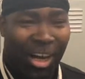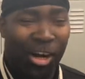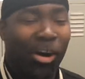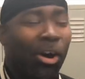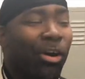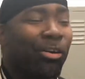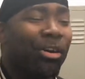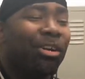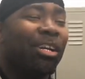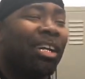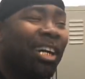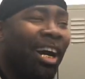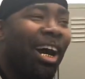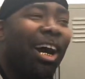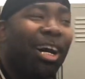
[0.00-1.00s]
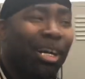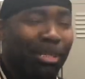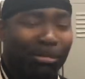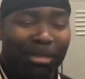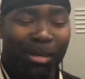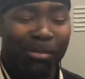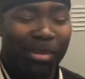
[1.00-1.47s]
corn on the car.
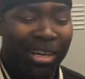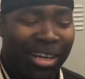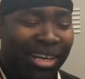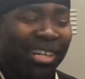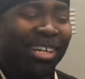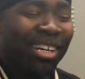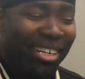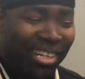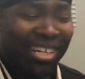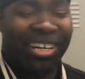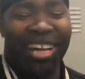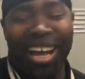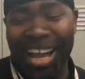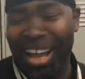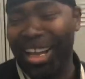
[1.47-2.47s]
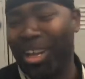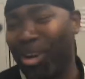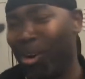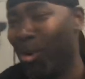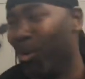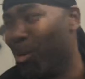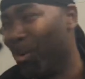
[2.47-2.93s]
I'm like, all right,
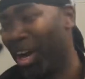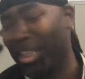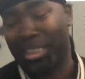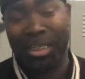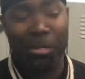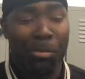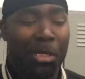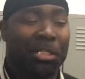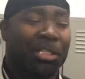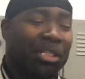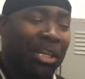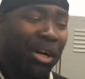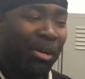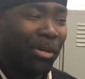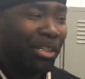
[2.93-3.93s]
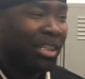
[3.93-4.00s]
cool. I see where this is going.